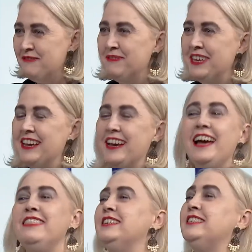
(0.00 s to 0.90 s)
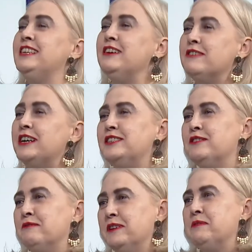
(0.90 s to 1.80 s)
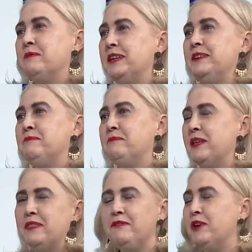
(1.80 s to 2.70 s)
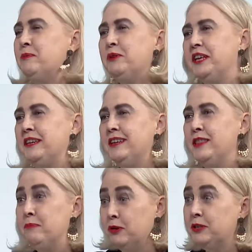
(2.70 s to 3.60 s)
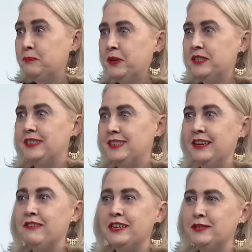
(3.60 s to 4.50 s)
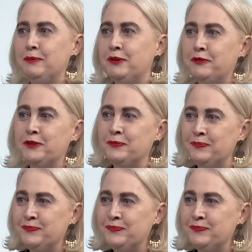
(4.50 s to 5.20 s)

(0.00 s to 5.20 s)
them. Yeah, and the stingrays are really pretty. They're very pretty. The blue-spotted stingrays are beautiful.